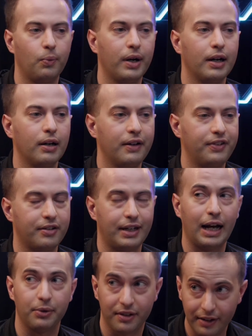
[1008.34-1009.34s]
Where if it's an
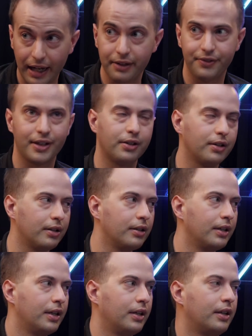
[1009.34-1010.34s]
outside vendor,
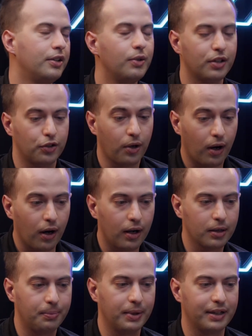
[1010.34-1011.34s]
you can
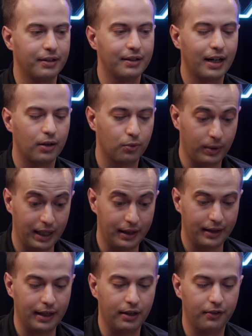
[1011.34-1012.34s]
talk, but they're not right
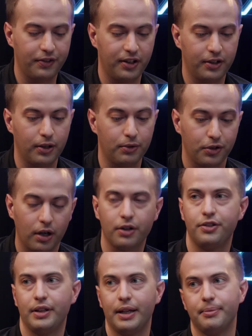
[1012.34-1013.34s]
there for you to go talk
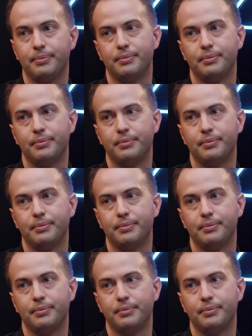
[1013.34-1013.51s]
to them.